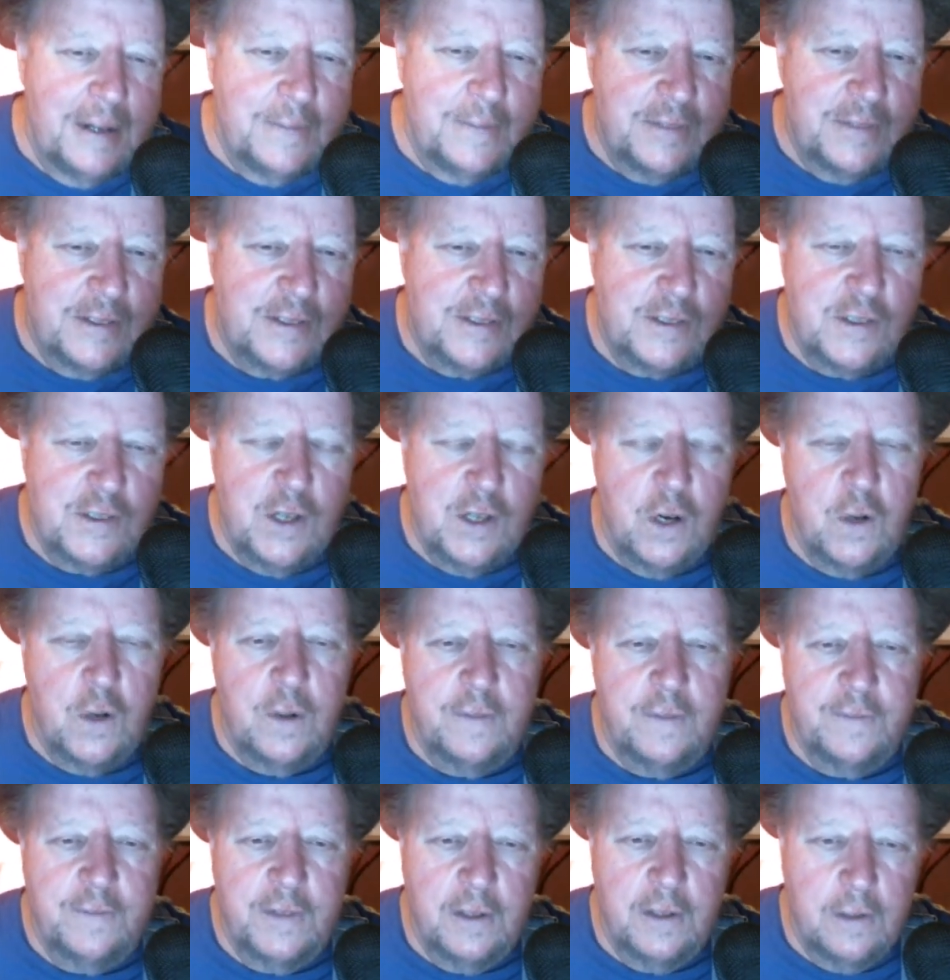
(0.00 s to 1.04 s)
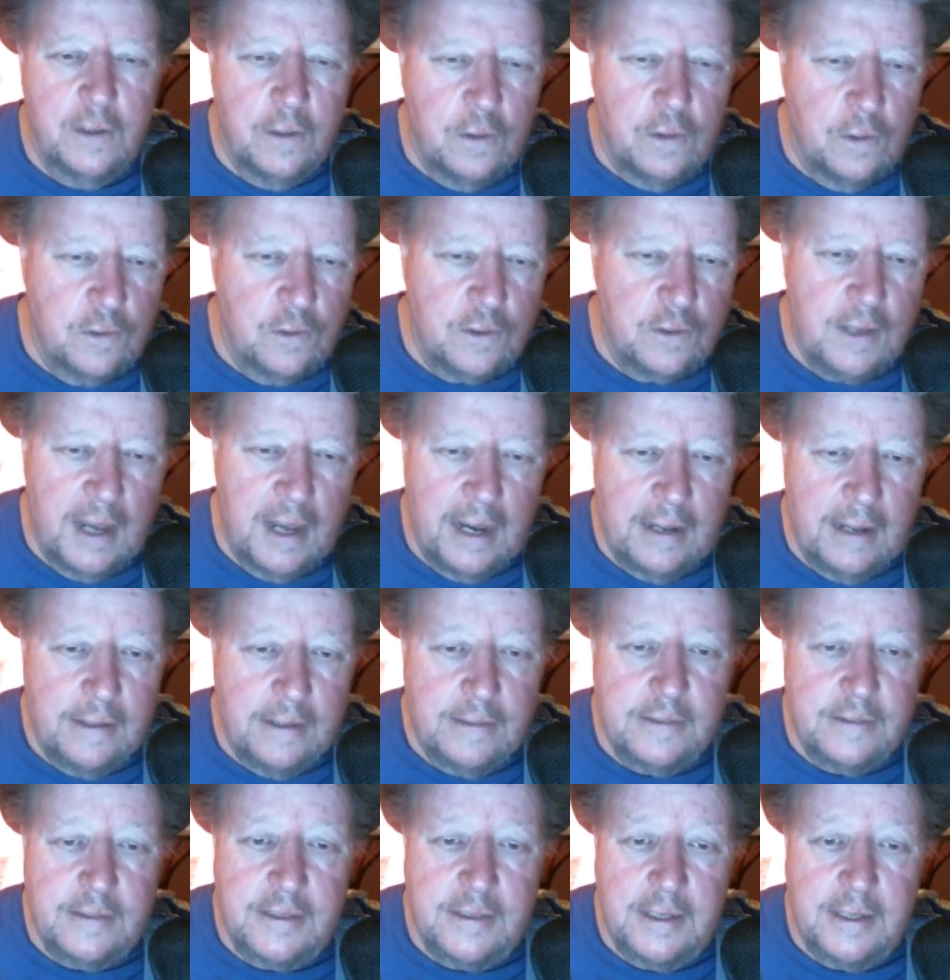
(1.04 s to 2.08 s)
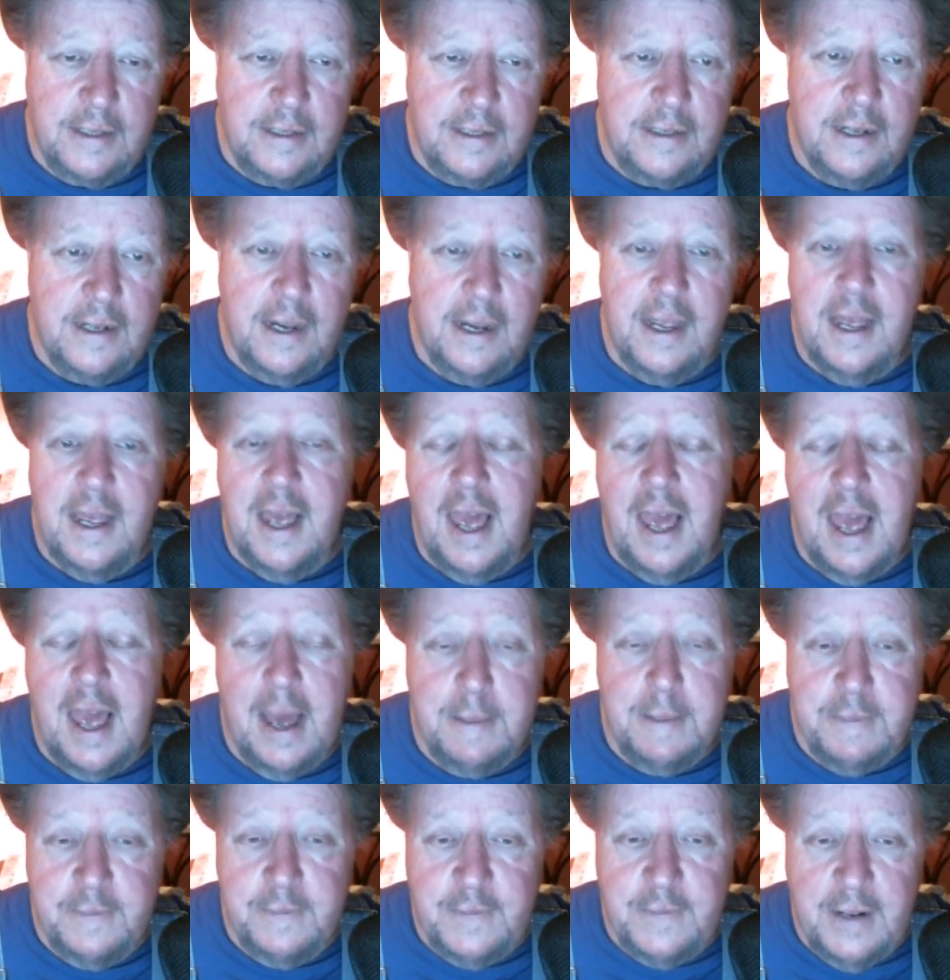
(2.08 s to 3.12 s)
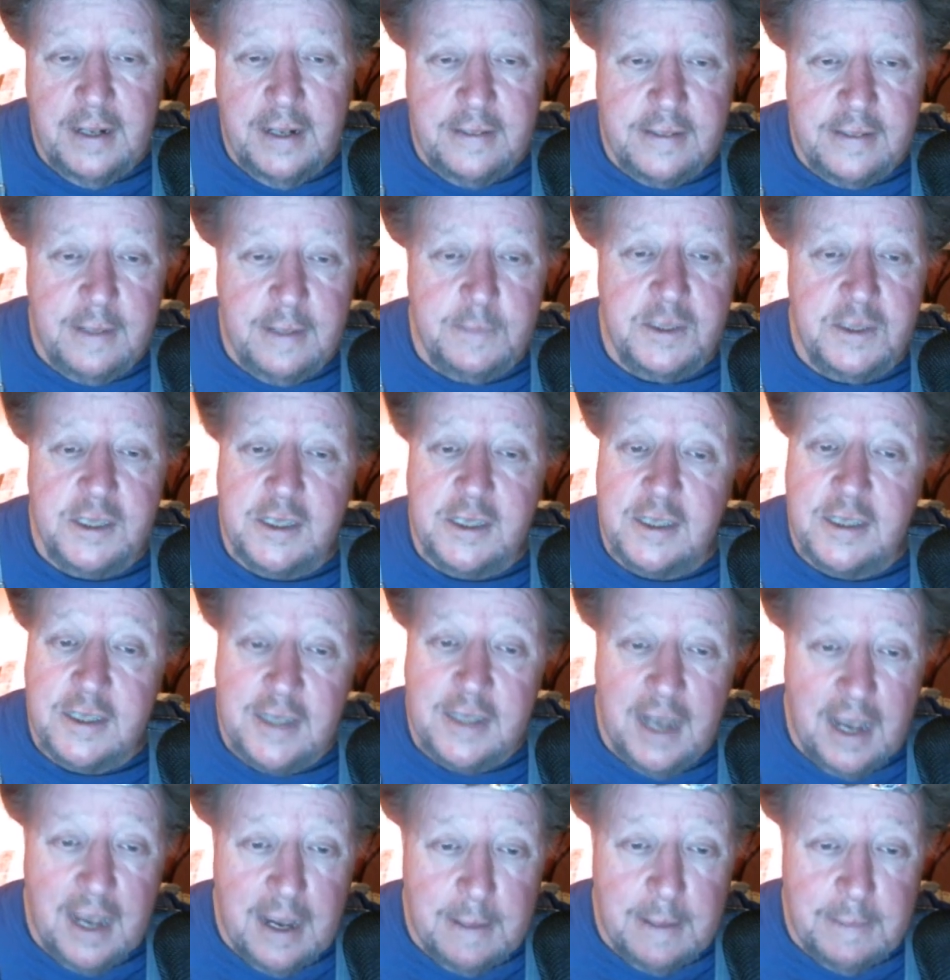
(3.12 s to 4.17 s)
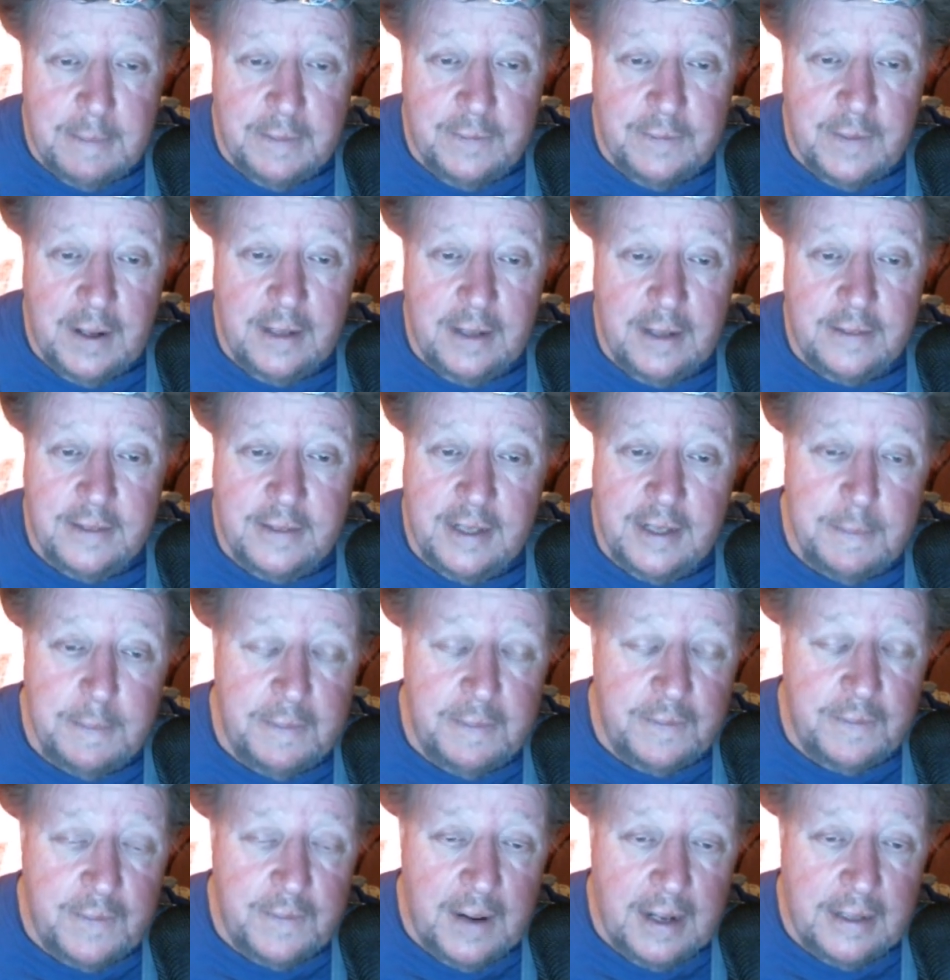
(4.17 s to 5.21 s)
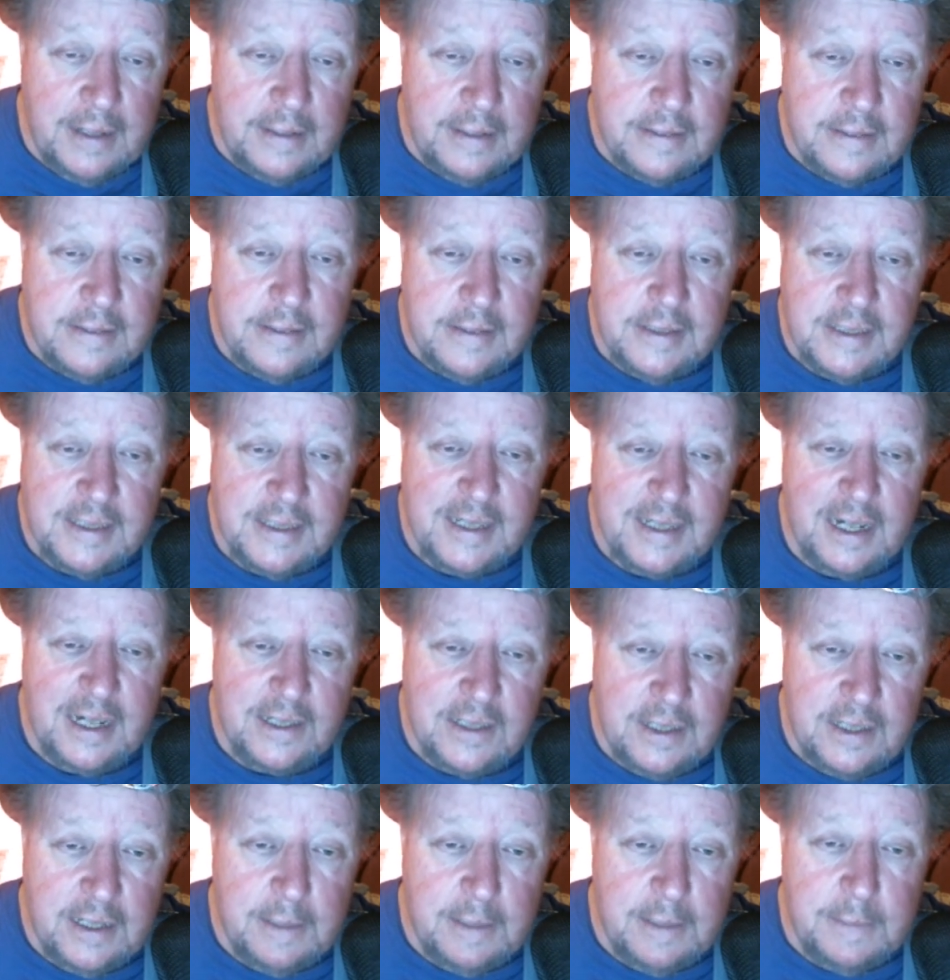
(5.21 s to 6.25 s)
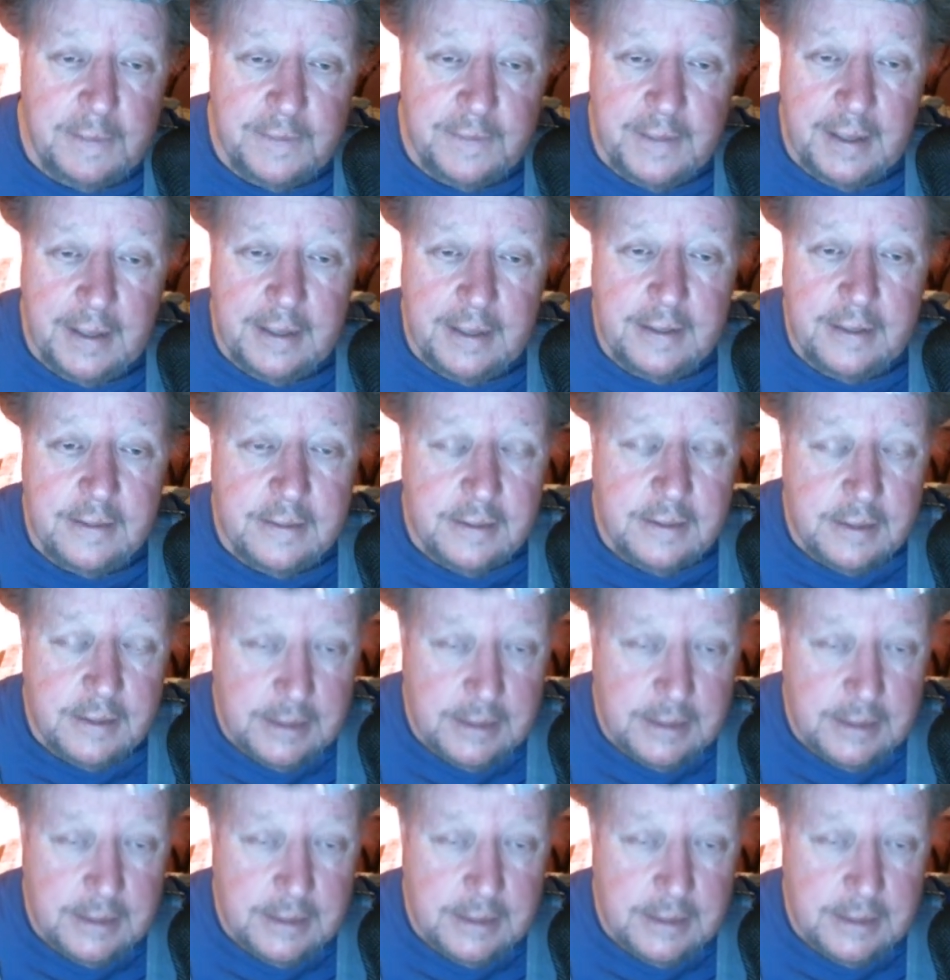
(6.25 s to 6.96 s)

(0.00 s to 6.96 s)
of us know of the Lowell's cows that are hebephiles? I'm just going to say hebephile. That's actually hebephile.